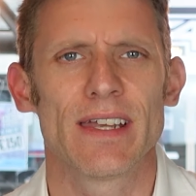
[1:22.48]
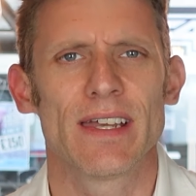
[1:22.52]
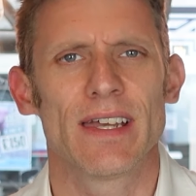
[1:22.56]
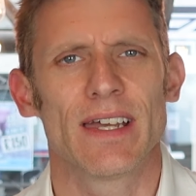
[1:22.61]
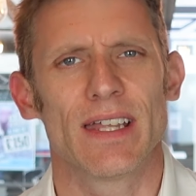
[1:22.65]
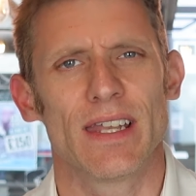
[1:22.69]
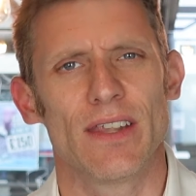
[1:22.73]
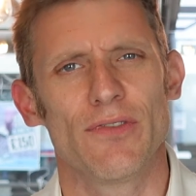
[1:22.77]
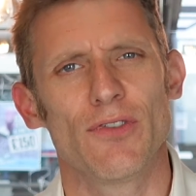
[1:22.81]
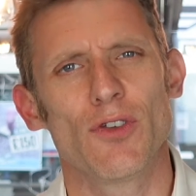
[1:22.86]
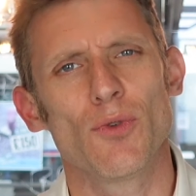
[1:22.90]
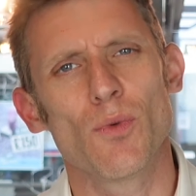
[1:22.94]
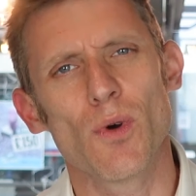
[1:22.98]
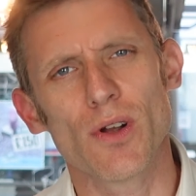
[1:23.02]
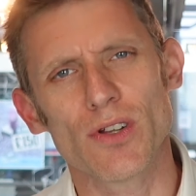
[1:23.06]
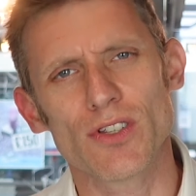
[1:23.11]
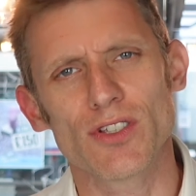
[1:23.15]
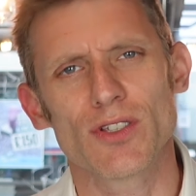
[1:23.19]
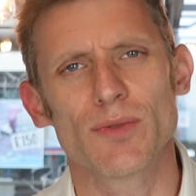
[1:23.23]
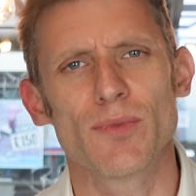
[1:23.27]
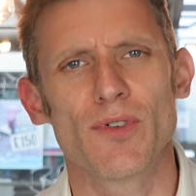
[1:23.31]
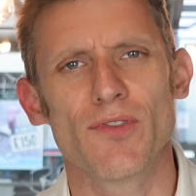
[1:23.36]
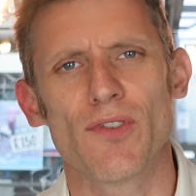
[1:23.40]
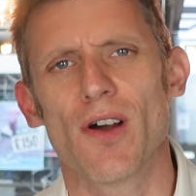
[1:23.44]
And if you watch
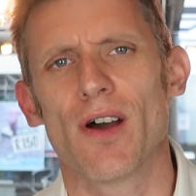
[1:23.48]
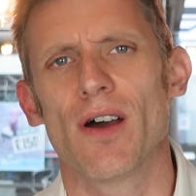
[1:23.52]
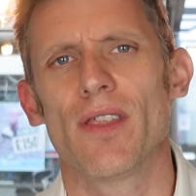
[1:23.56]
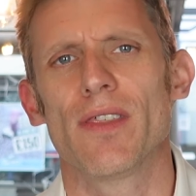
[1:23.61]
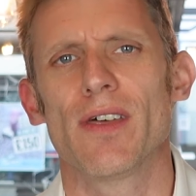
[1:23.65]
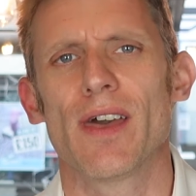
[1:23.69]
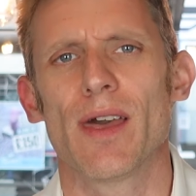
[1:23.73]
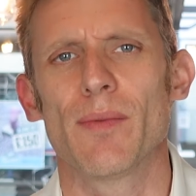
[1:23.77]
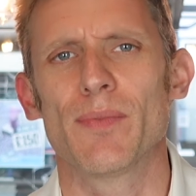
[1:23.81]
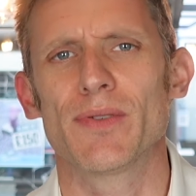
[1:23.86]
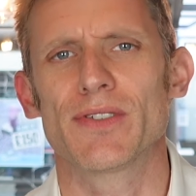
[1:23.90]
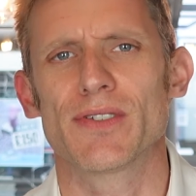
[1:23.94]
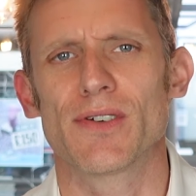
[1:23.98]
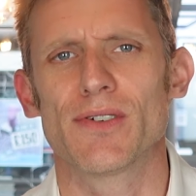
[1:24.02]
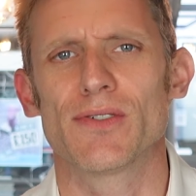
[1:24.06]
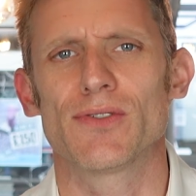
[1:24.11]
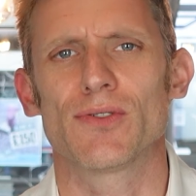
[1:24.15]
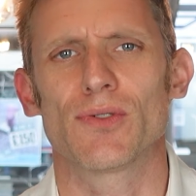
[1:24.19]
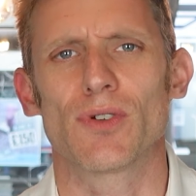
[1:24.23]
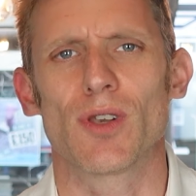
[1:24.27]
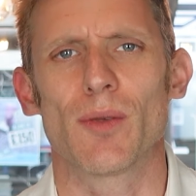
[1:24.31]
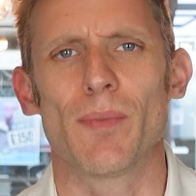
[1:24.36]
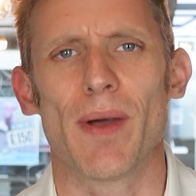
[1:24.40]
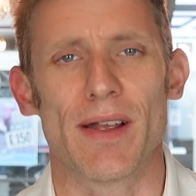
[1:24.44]
some of our other
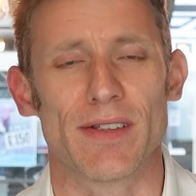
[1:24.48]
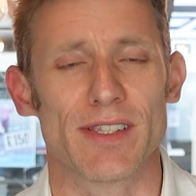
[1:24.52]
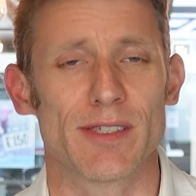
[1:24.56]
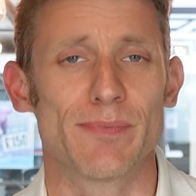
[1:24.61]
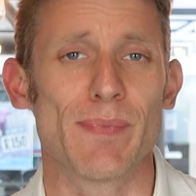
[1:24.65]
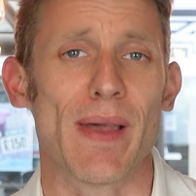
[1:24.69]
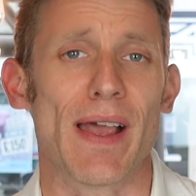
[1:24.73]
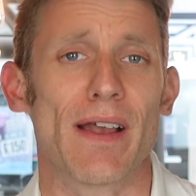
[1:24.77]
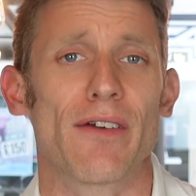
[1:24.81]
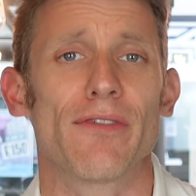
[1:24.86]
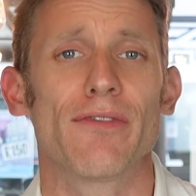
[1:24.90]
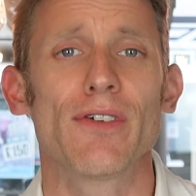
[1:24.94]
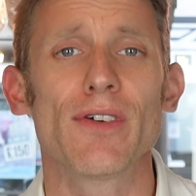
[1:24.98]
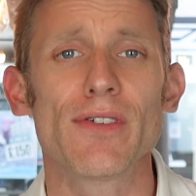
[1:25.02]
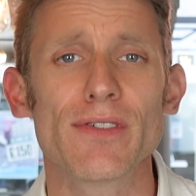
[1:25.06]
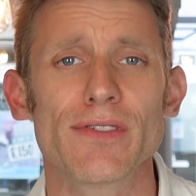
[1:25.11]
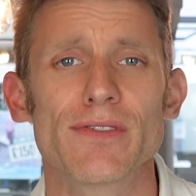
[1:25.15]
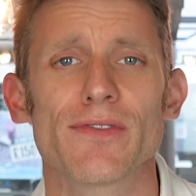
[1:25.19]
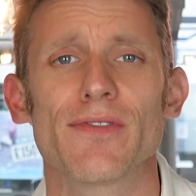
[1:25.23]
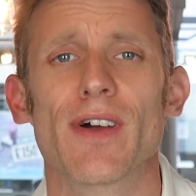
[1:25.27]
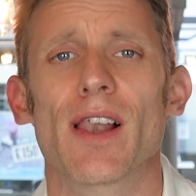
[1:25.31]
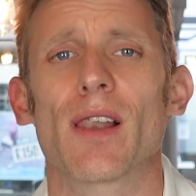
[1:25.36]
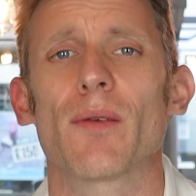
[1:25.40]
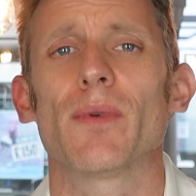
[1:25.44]
episodes all about spec-first
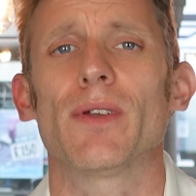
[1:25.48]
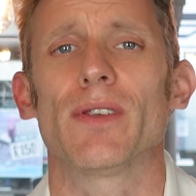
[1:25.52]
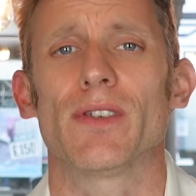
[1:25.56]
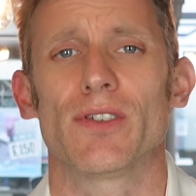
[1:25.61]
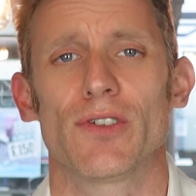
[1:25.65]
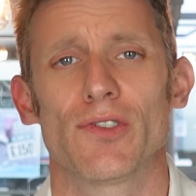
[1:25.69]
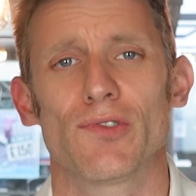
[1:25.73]
development,